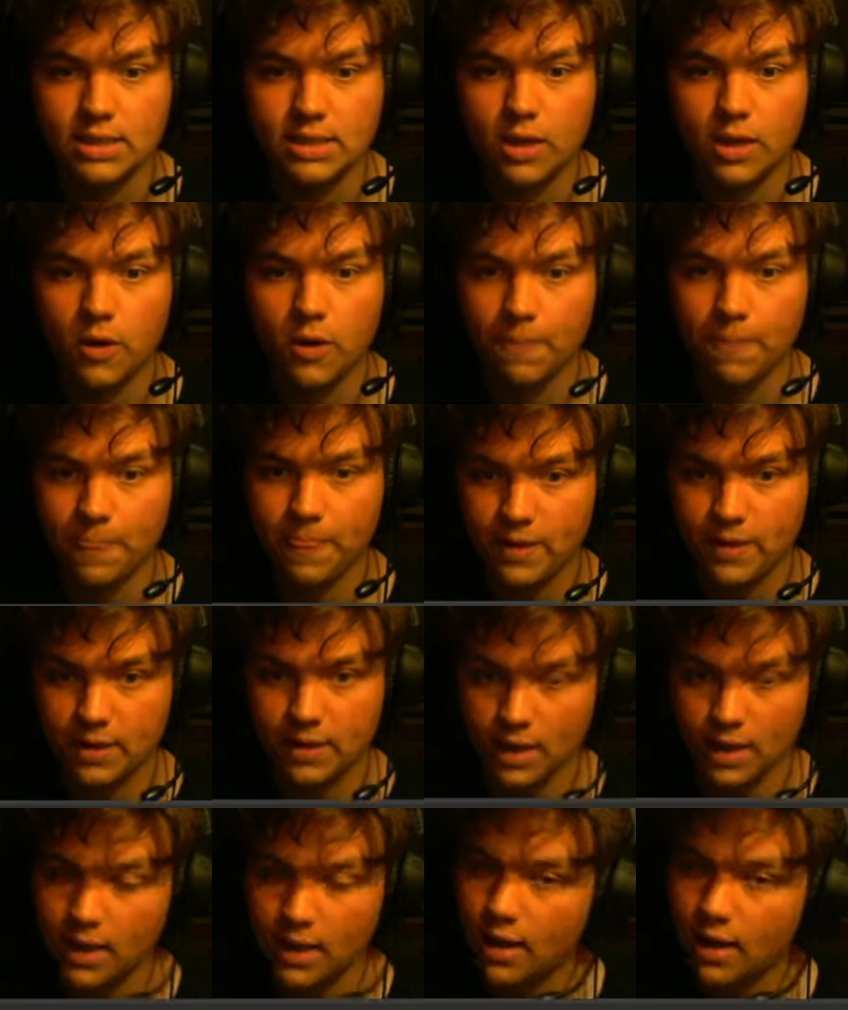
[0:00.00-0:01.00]
So
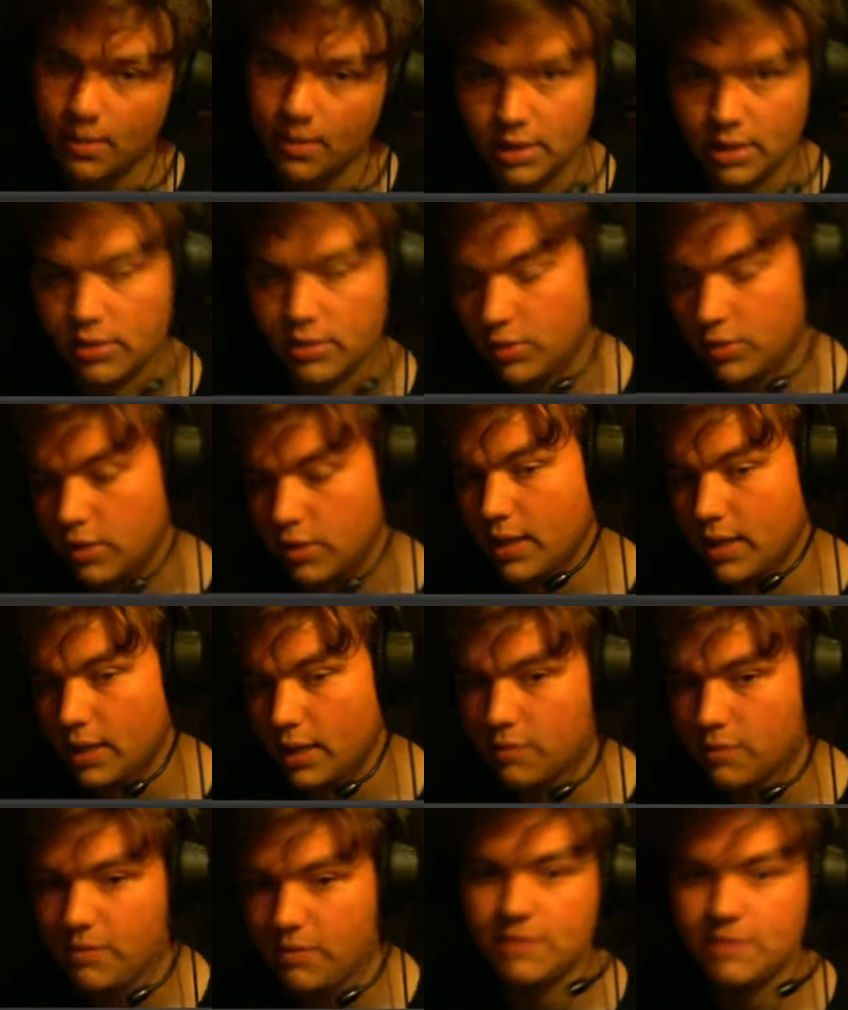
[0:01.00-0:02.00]

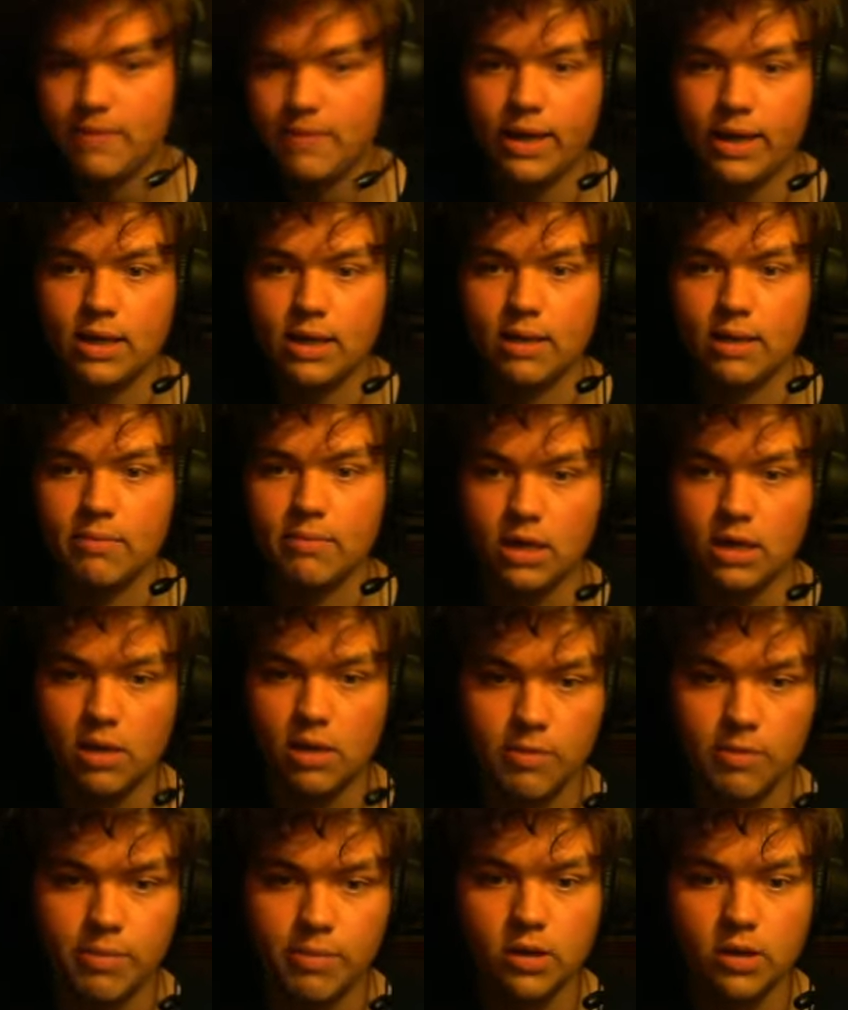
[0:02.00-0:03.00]
getting the piece back and being
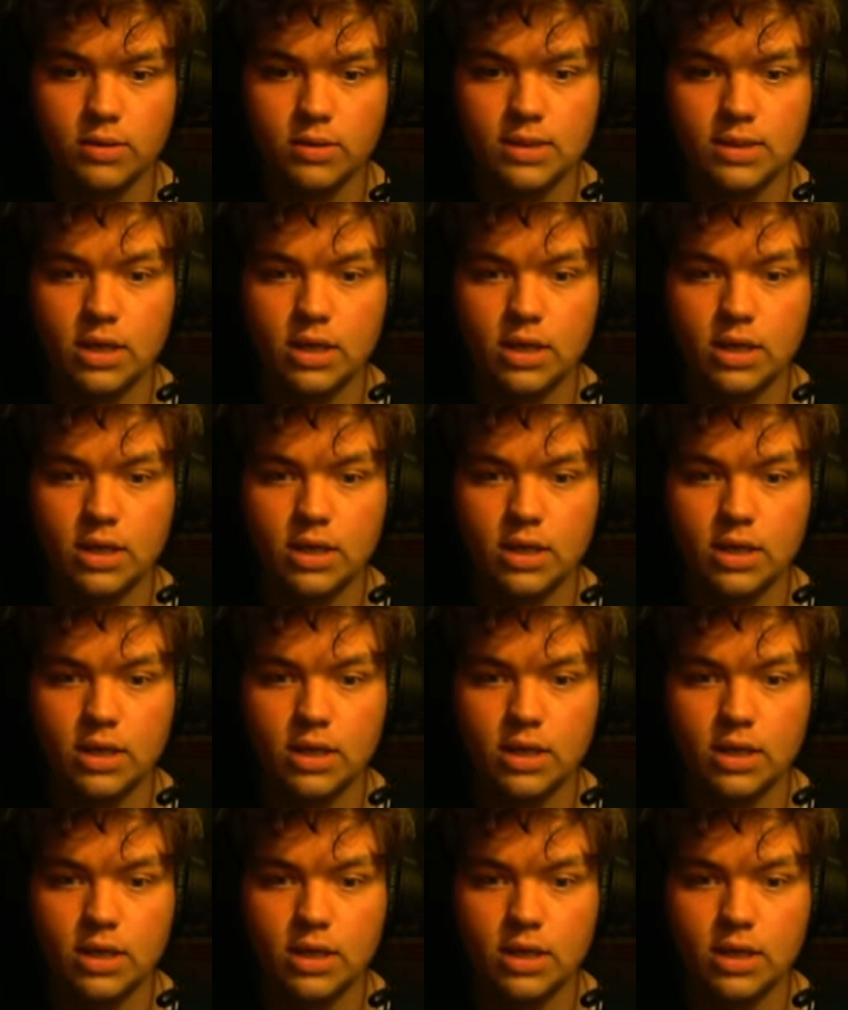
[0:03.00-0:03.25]
up a pawn.